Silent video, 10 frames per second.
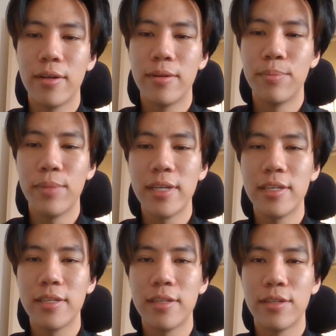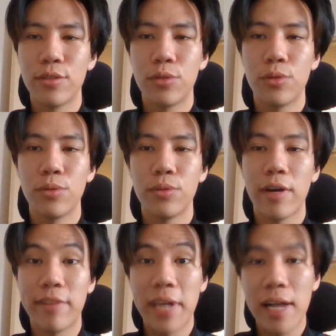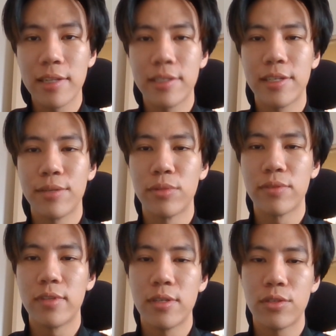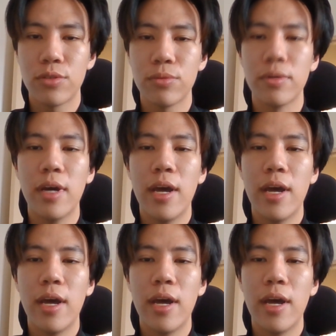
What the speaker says: made it into a reality with this shoe,